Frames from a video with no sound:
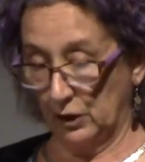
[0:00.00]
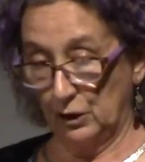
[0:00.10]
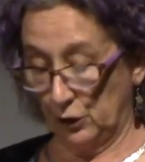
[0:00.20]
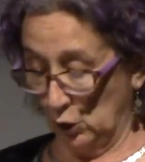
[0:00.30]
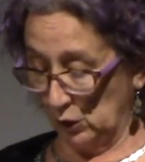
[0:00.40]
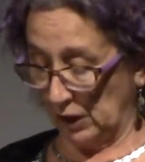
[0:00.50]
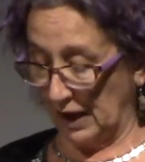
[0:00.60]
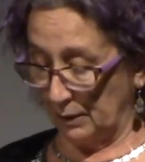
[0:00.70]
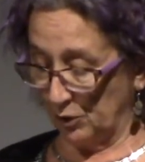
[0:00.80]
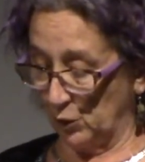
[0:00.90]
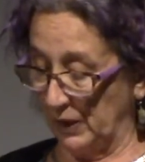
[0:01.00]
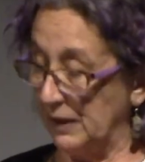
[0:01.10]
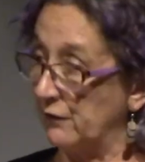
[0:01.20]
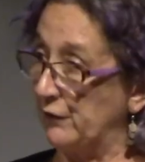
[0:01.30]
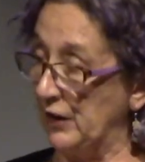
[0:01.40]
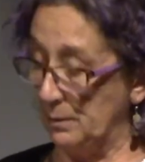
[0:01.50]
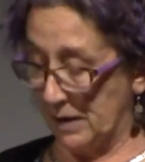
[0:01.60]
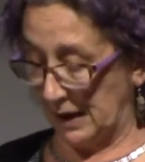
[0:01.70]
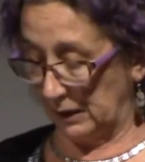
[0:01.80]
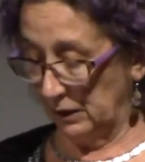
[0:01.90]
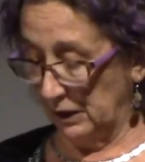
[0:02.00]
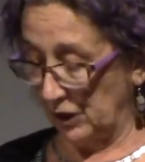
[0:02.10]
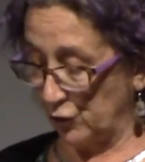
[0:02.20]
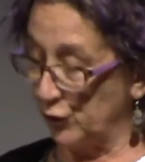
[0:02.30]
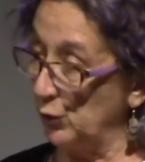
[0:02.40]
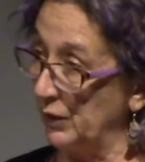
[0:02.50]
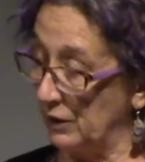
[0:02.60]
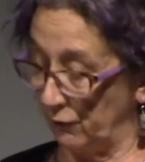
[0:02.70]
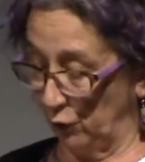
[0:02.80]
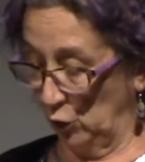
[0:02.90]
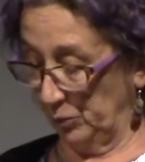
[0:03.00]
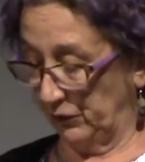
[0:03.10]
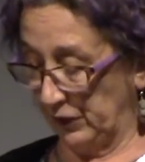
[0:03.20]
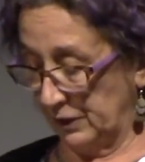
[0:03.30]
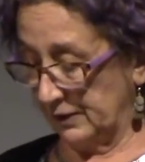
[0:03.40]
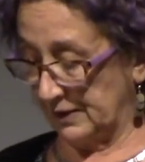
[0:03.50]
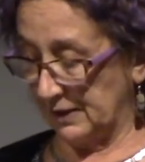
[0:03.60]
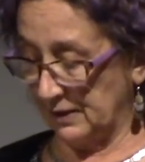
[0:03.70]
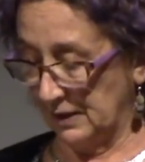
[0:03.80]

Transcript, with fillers: those lying between the female and truly deformed fetuses,